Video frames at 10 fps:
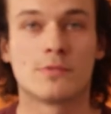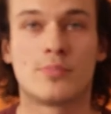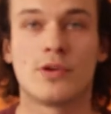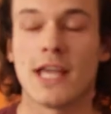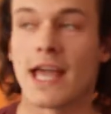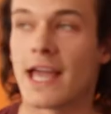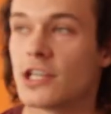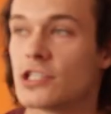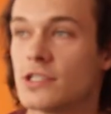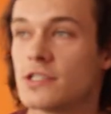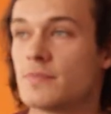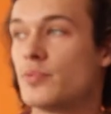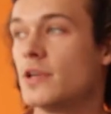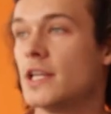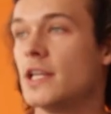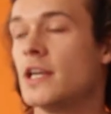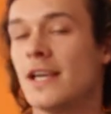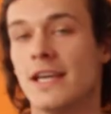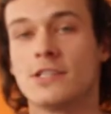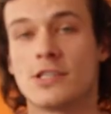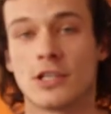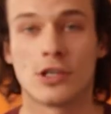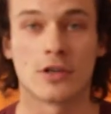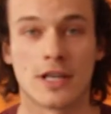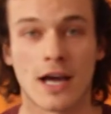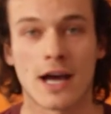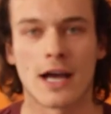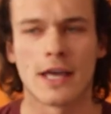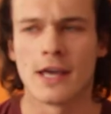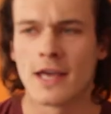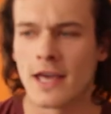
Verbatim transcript: pretty anxious, pretty insecure guy,